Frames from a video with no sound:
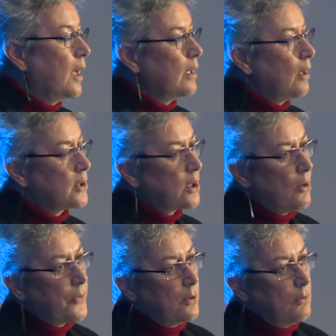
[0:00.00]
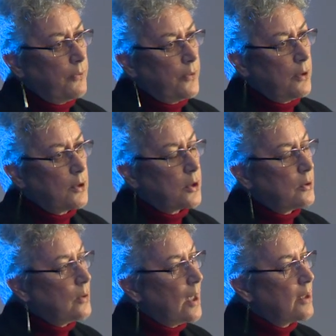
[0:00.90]
Now, it's often referred
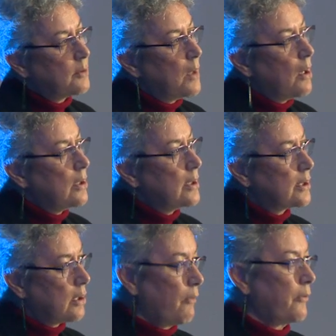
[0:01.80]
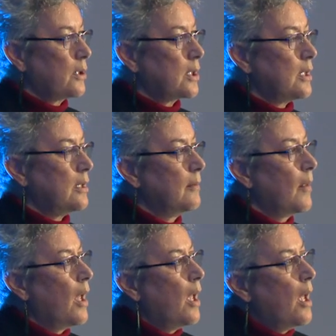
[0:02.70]
to as Māori sovereignty,
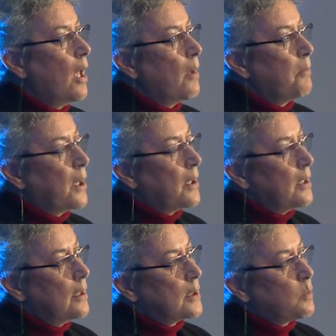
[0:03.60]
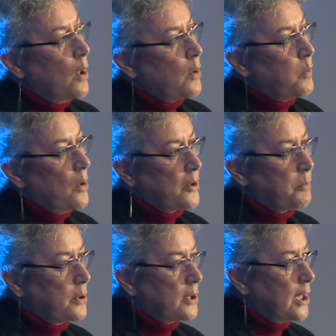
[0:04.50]
but it's what was
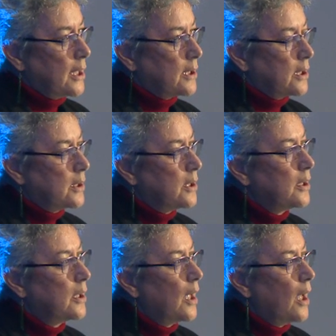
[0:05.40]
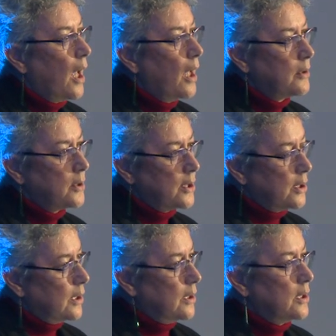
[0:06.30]
protected under Te
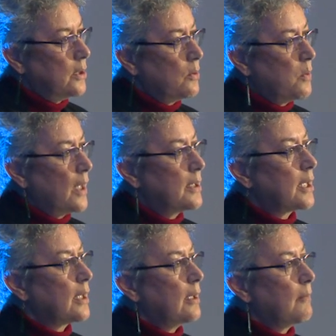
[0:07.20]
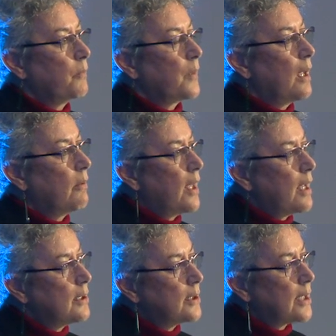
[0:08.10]
Tiriti o Waitangi, and
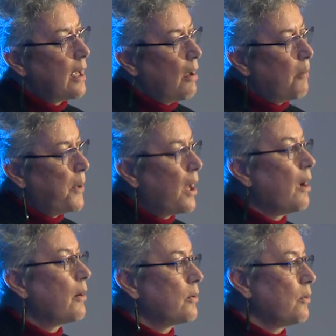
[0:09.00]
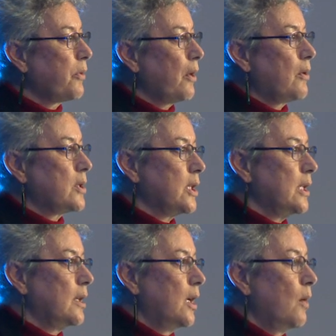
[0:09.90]
that is our power and
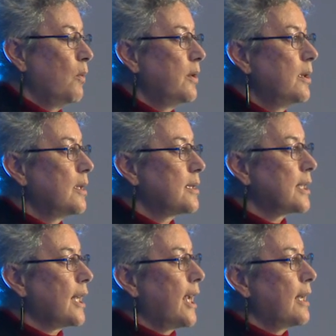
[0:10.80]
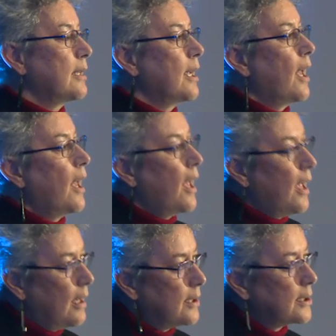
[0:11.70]
authority within this land
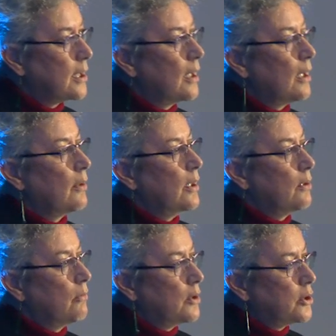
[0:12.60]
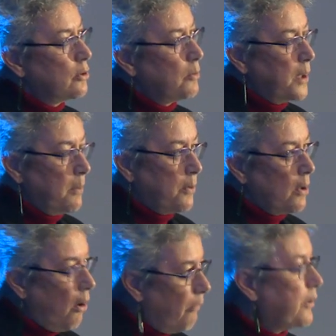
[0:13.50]
as the original
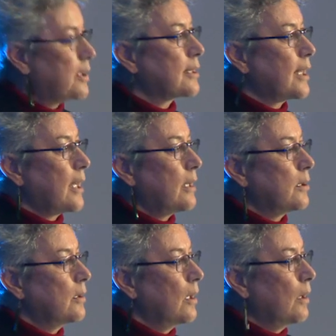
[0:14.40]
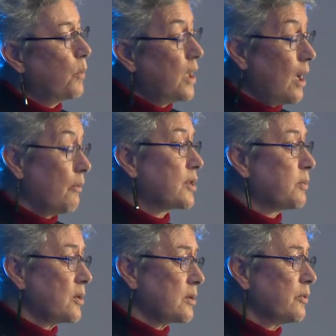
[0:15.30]
people of this land, and we are
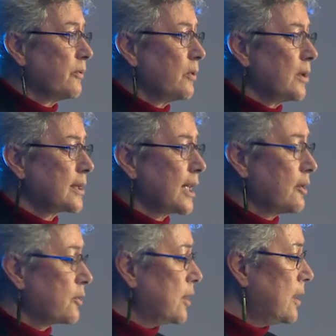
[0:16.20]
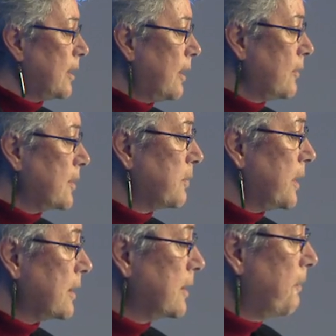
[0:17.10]
responsible for this country in that
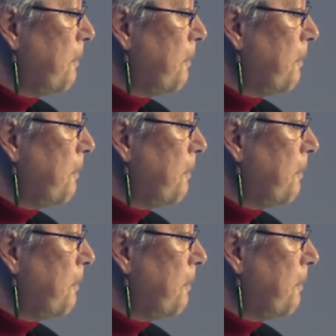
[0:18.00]
respect.